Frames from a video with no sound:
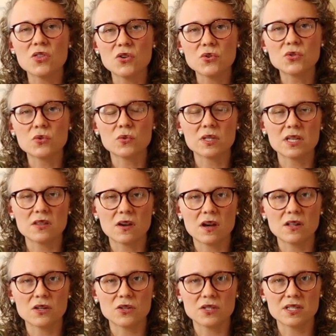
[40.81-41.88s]
and those are really the
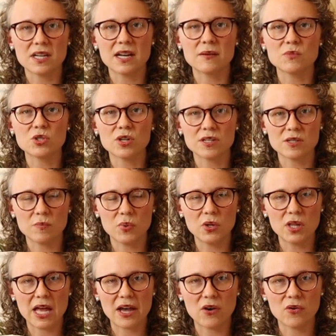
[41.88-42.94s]
colors that I'm trying to
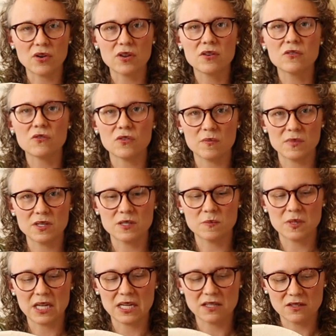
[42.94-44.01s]
pull out from
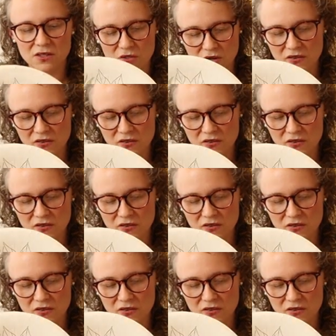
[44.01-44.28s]
this plate.